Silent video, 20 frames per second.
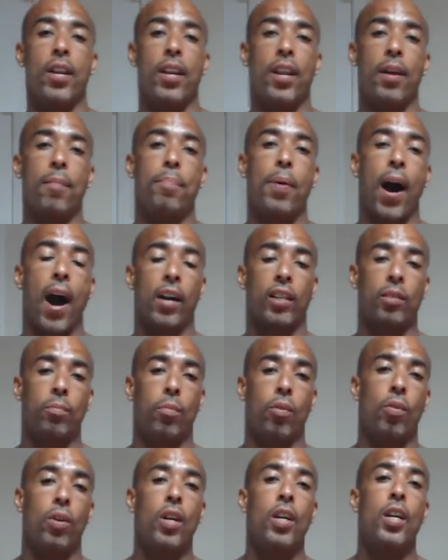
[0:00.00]
minute
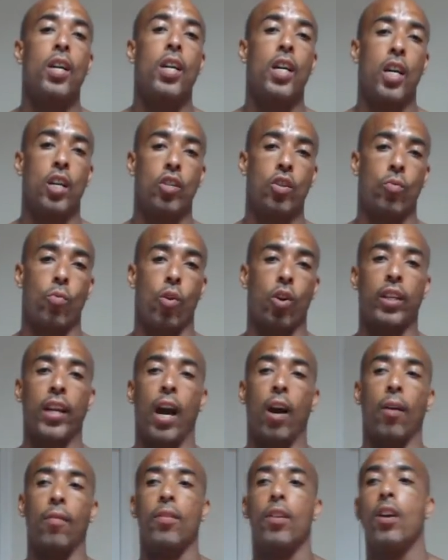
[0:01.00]
possible in your
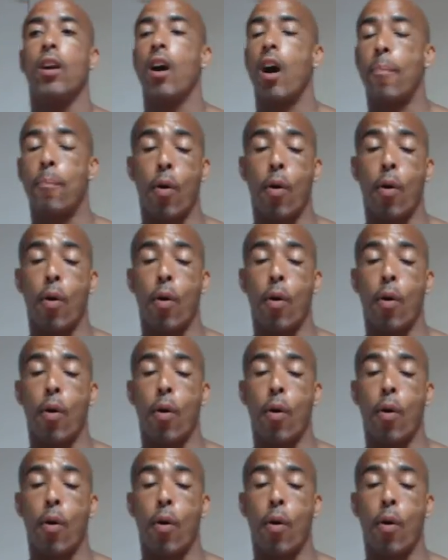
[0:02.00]
workout.